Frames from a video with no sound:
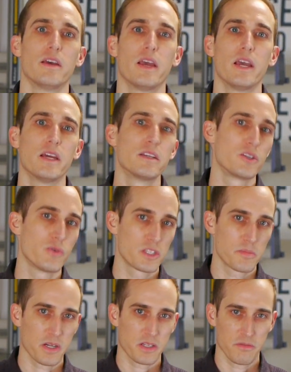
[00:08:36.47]
and you
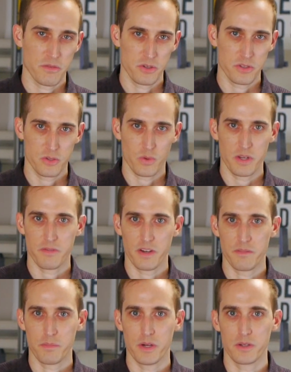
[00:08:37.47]
inspect the first
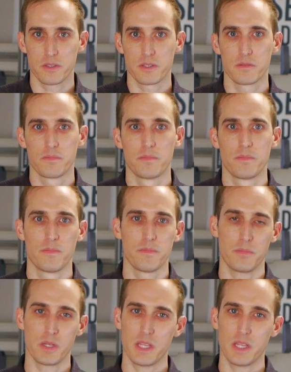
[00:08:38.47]
25 parts. But